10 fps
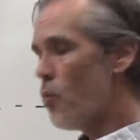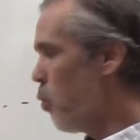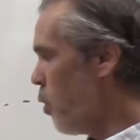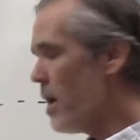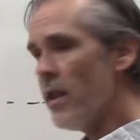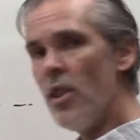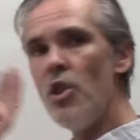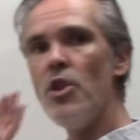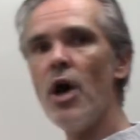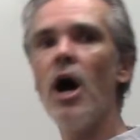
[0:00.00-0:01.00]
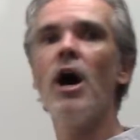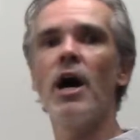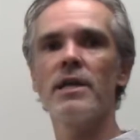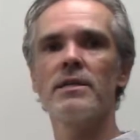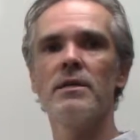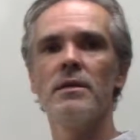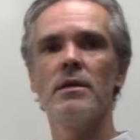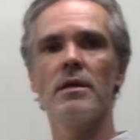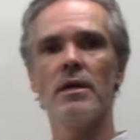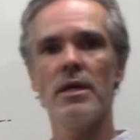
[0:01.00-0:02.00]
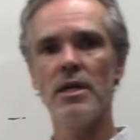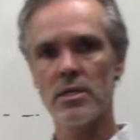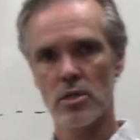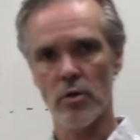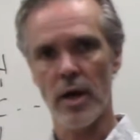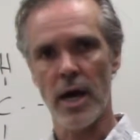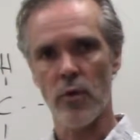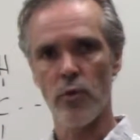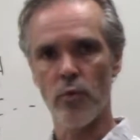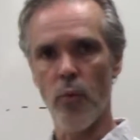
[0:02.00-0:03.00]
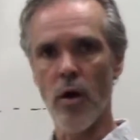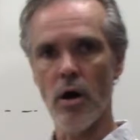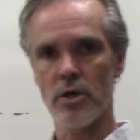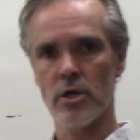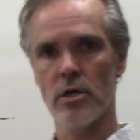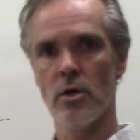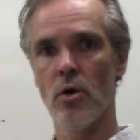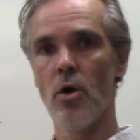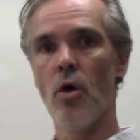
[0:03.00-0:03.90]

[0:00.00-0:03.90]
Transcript: will not interact with water.